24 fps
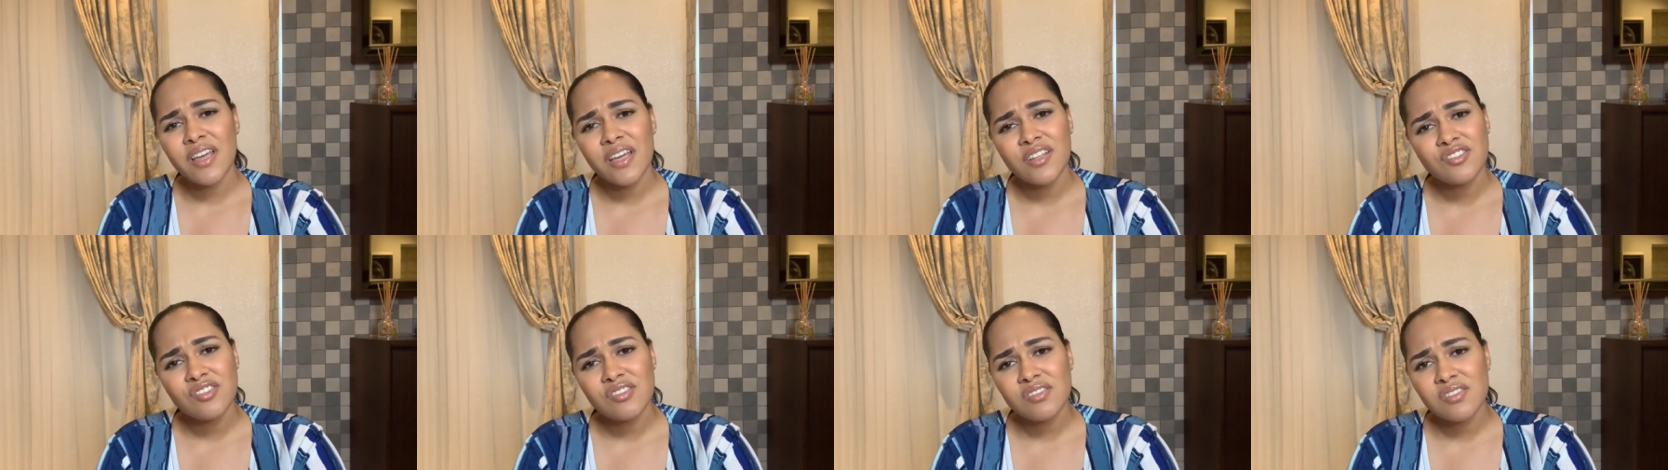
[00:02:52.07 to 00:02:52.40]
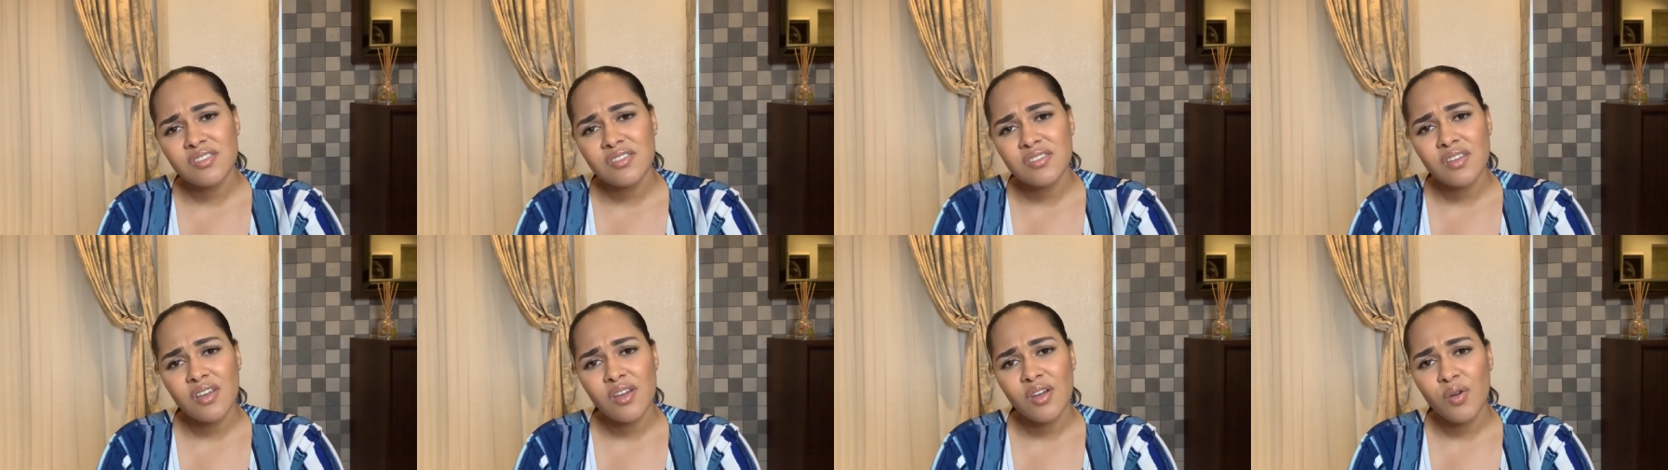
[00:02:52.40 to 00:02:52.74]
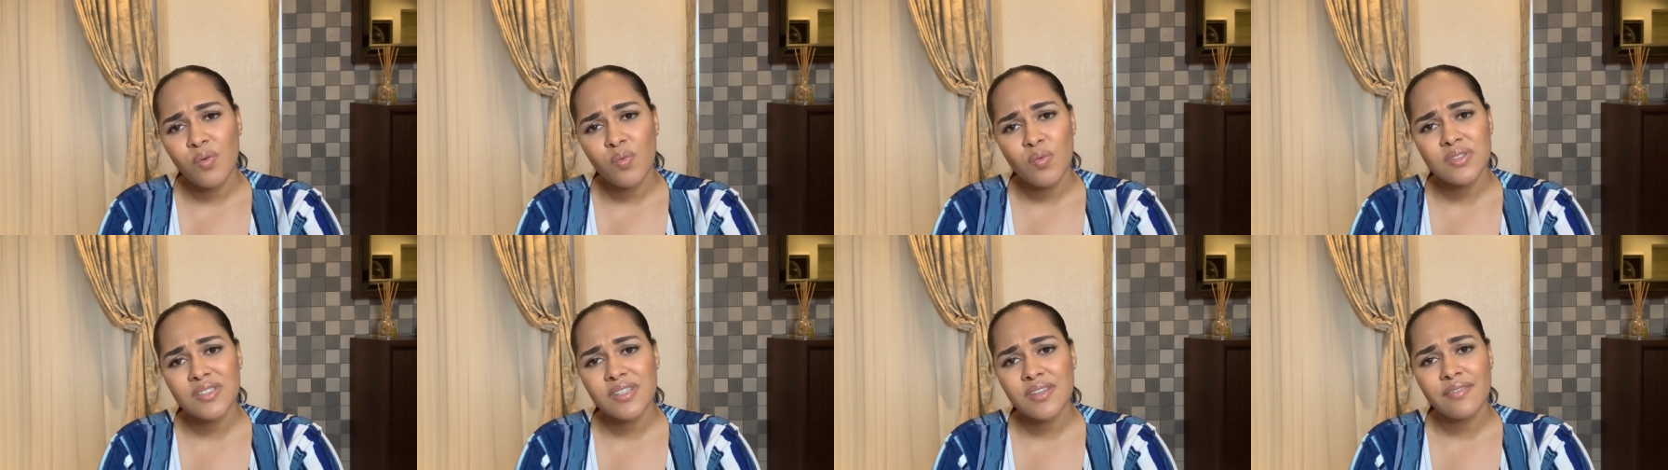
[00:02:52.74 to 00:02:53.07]
I just
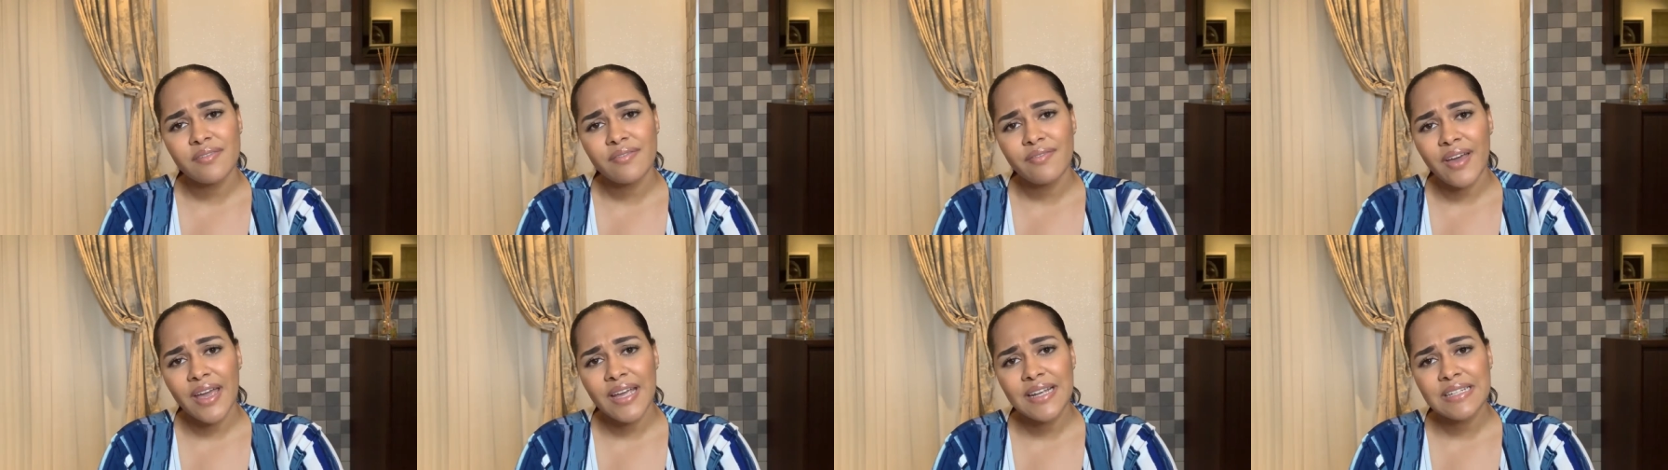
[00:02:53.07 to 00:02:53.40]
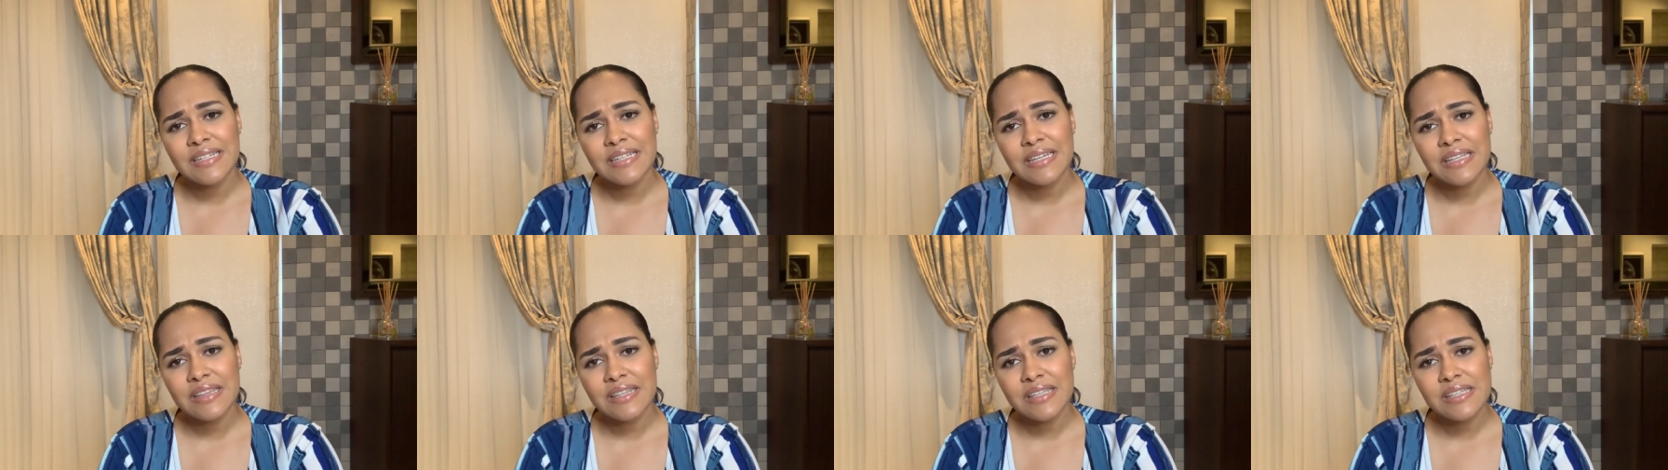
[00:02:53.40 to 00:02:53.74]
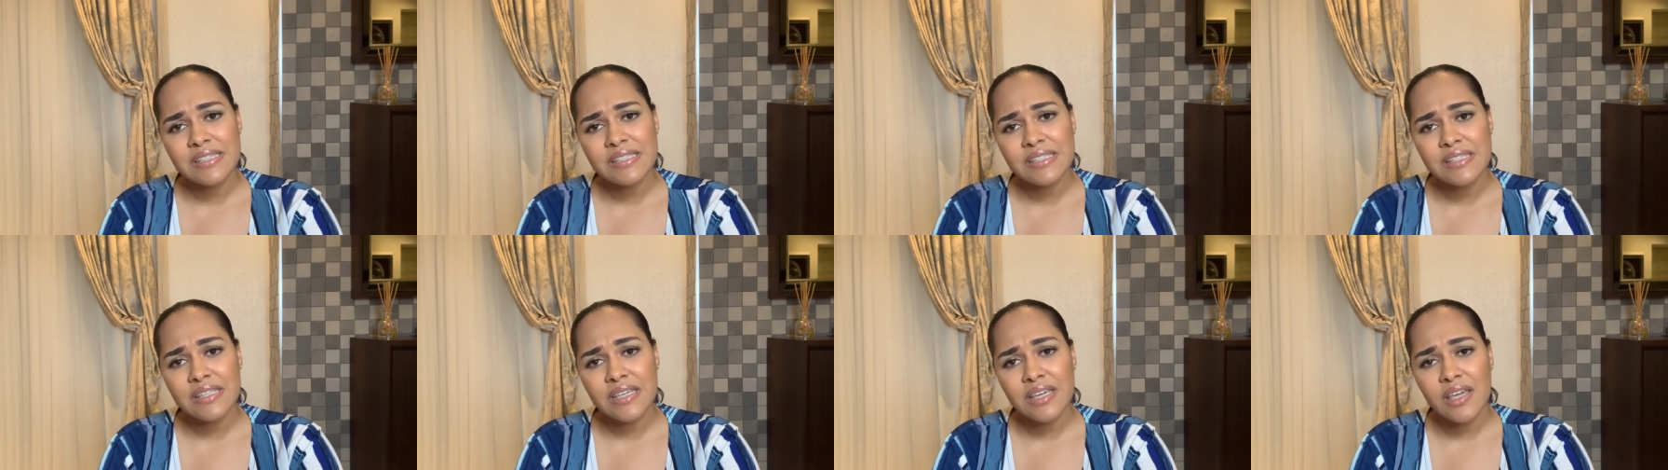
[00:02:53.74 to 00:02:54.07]
wasn't finding
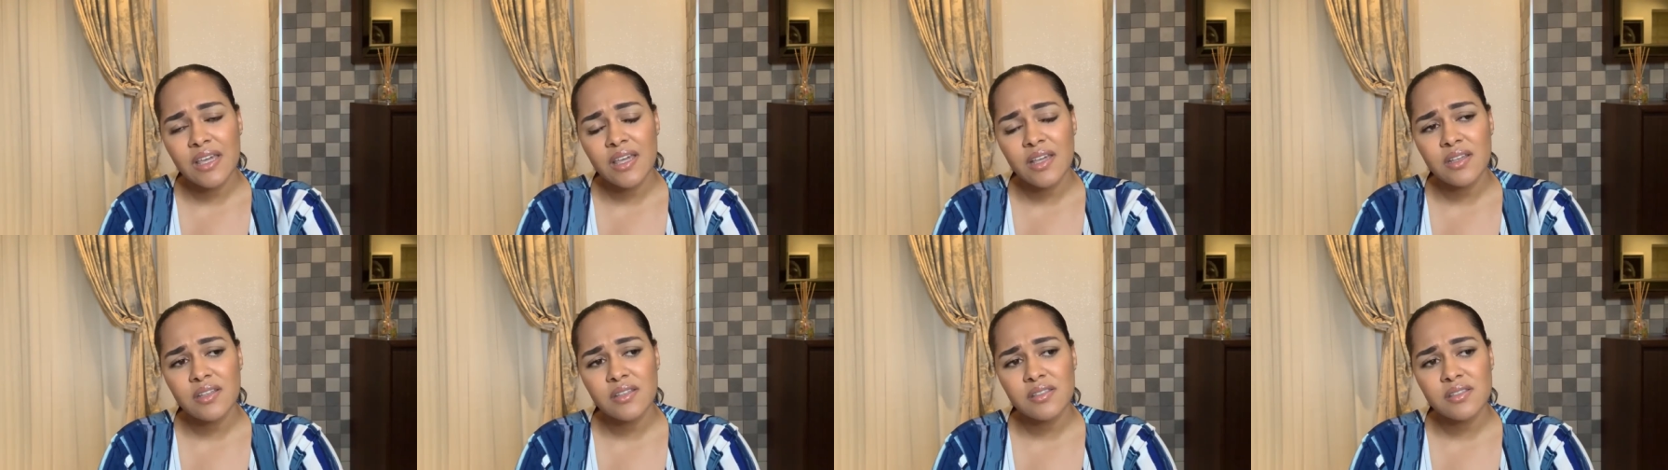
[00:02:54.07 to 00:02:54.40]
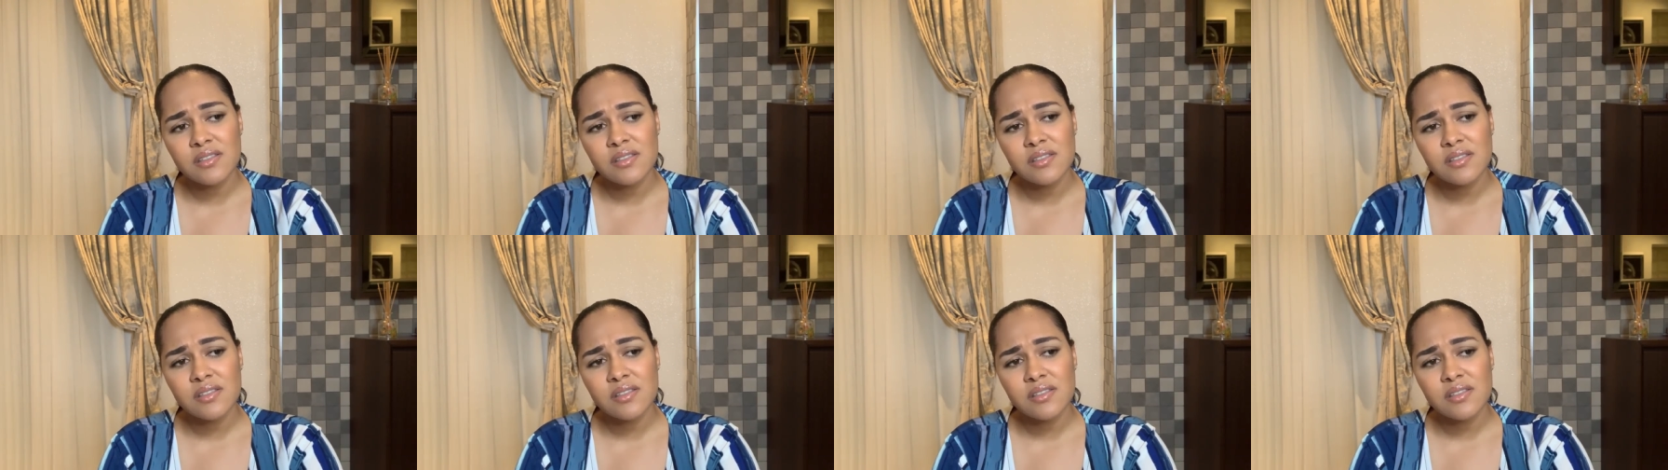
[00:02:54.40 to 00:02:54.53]
these things.